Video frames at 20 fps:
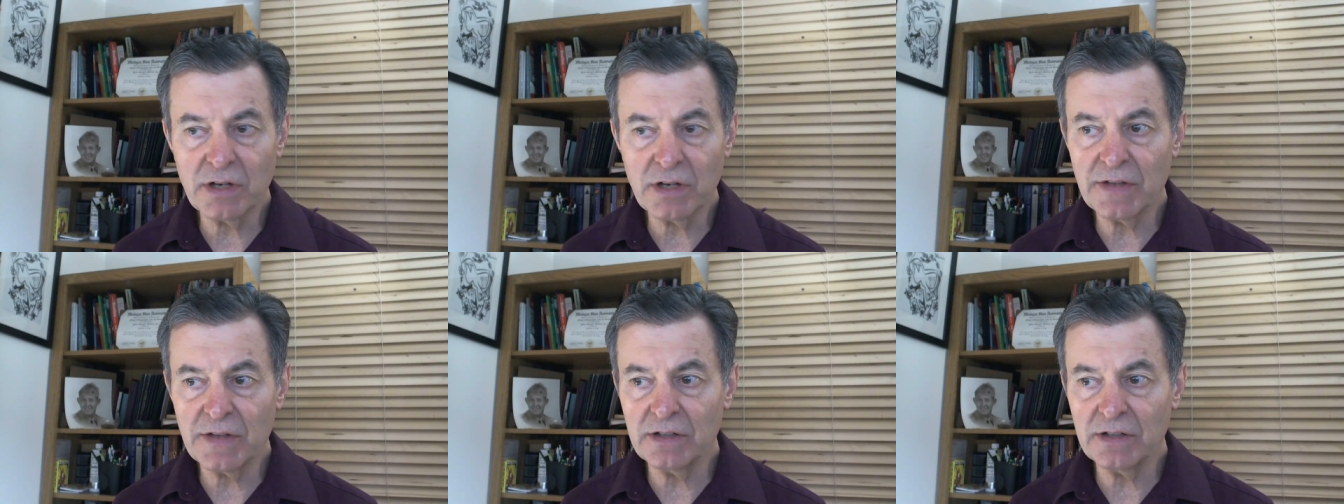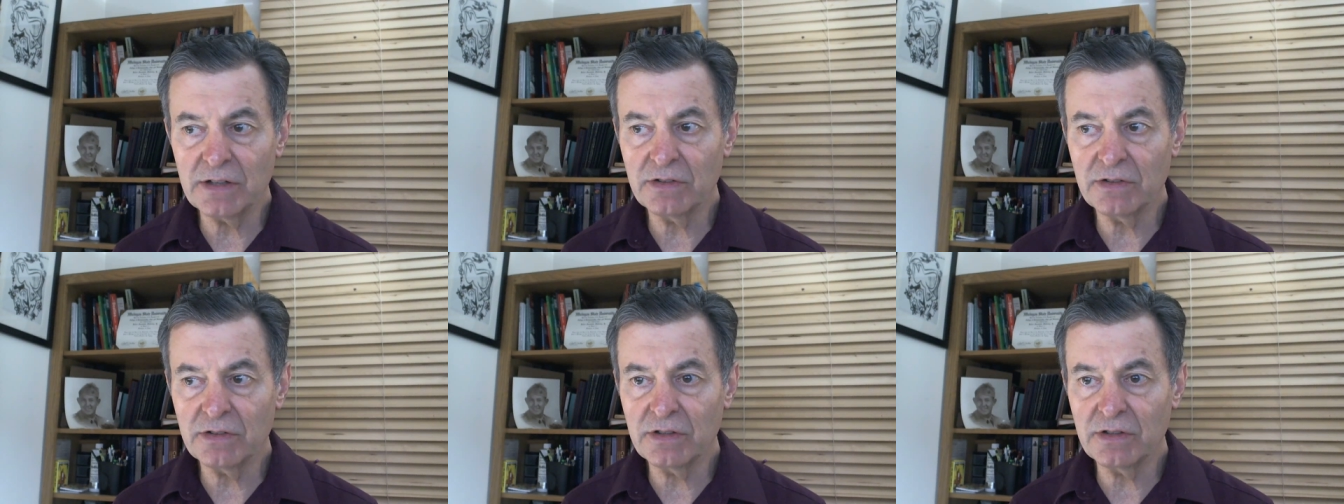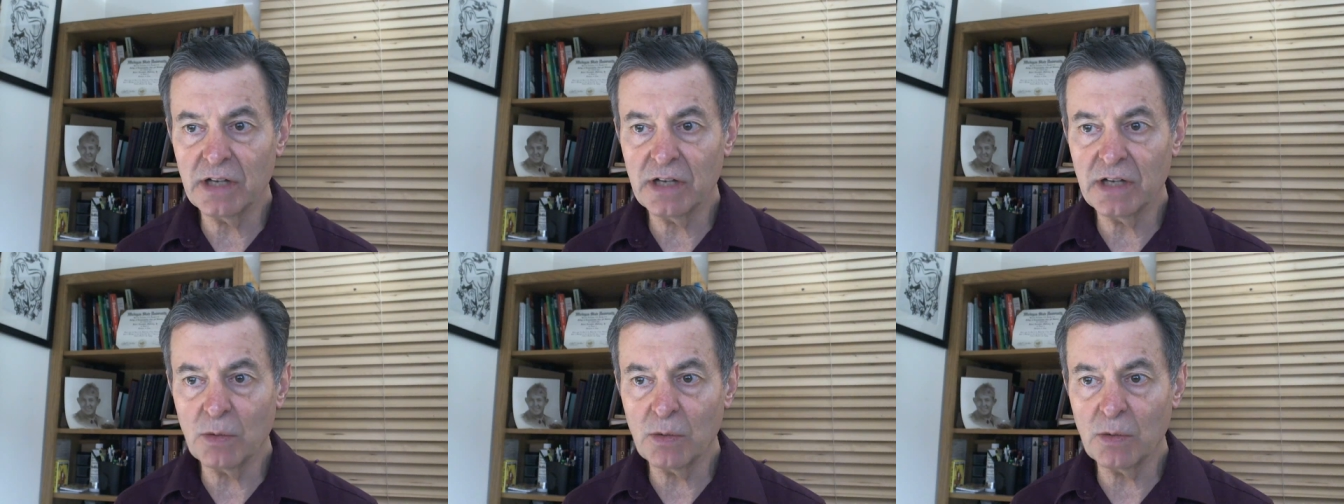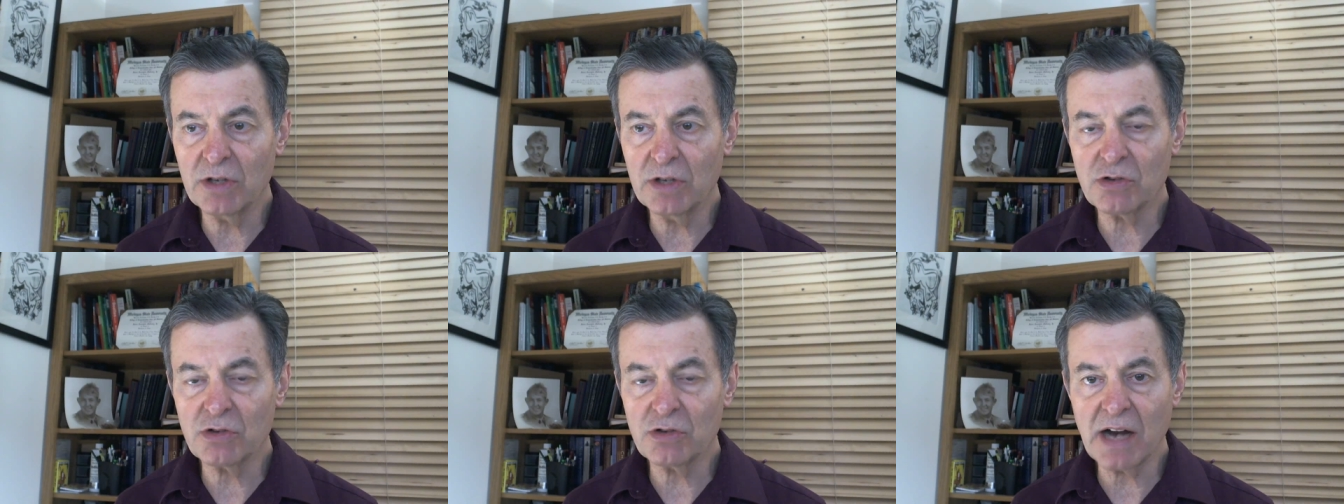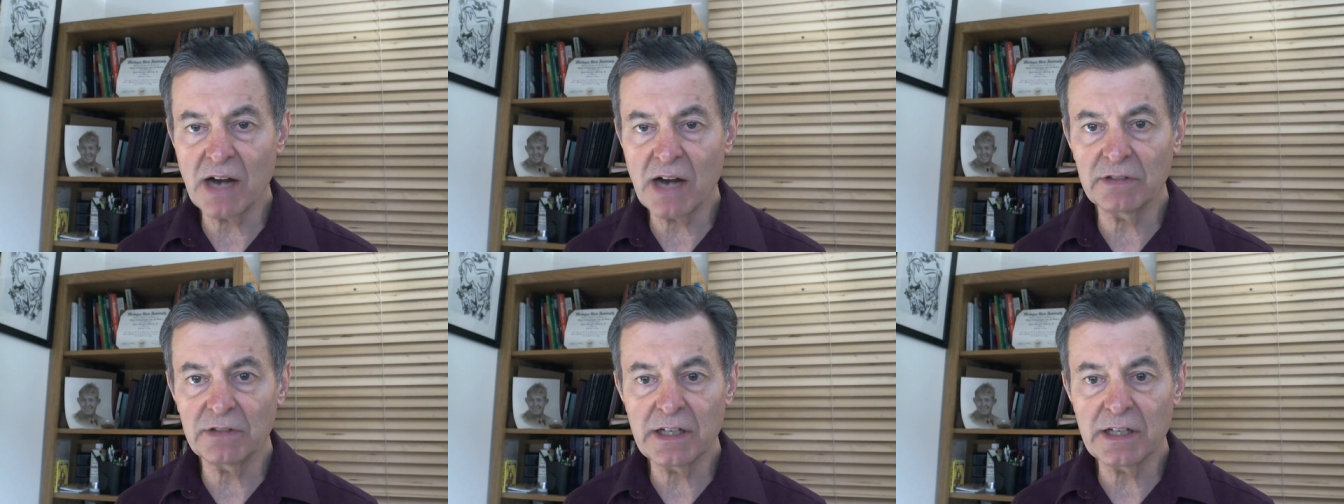And then I went
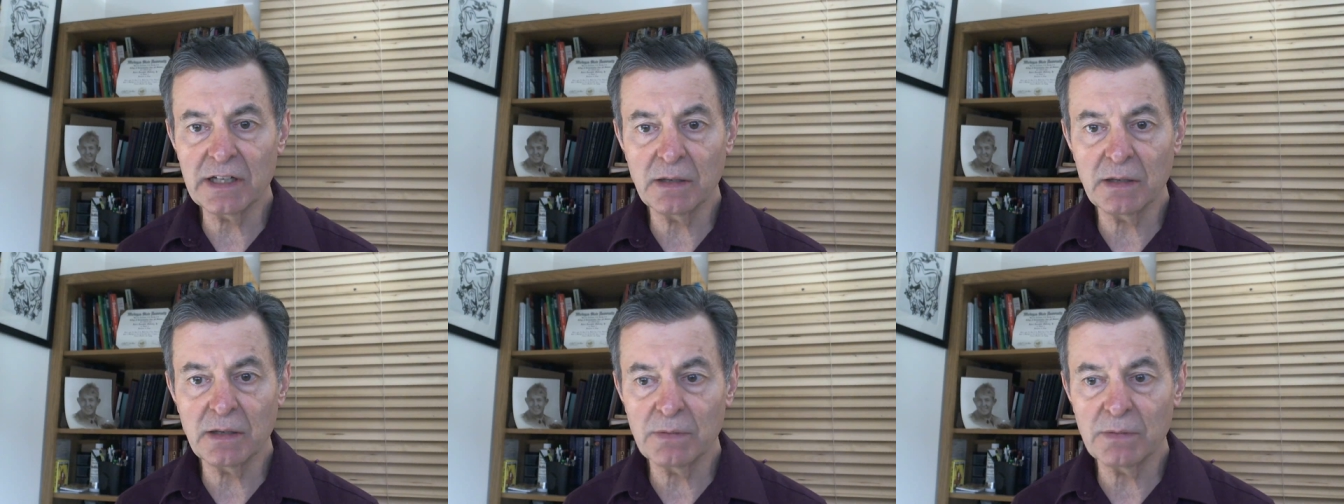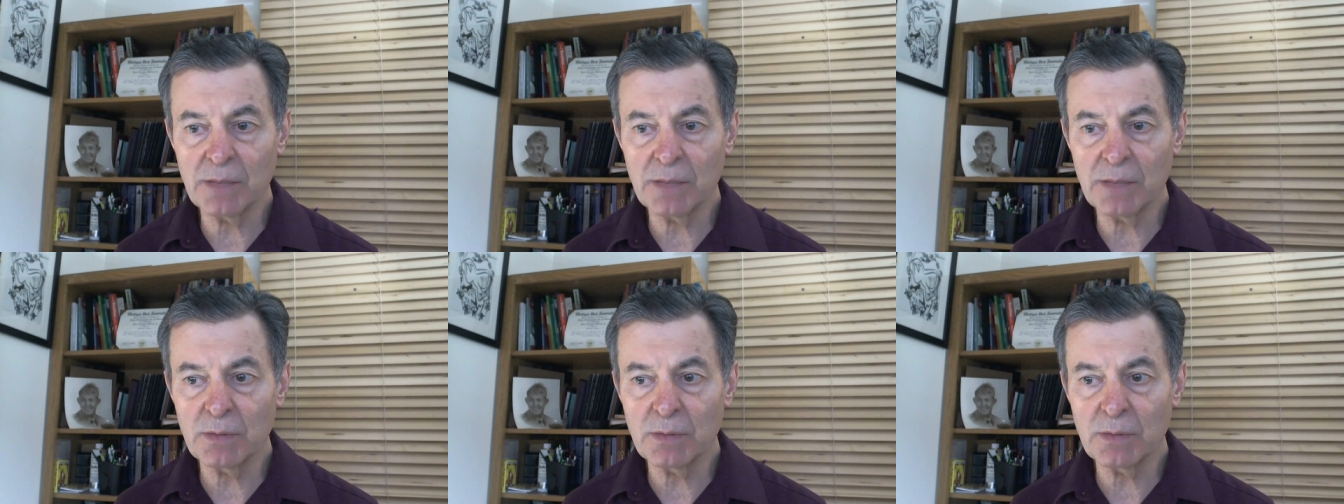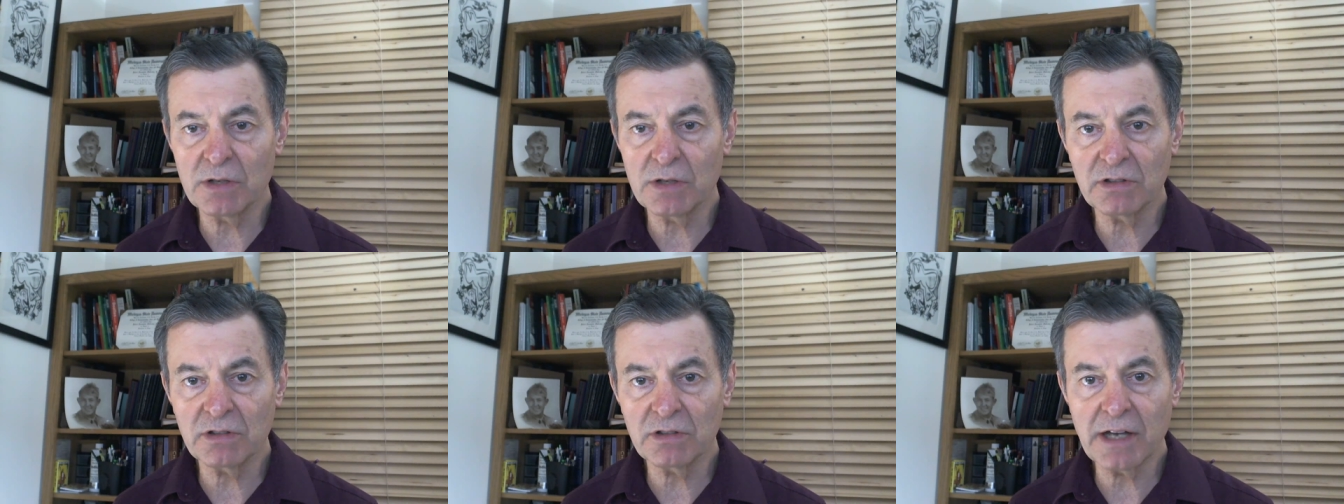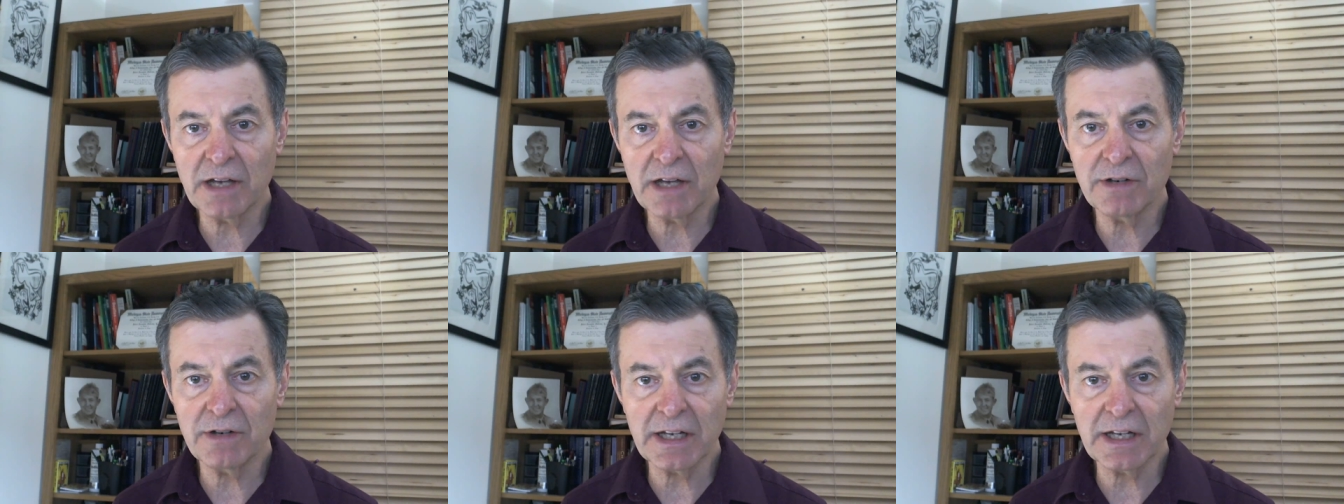traveling a couple months later,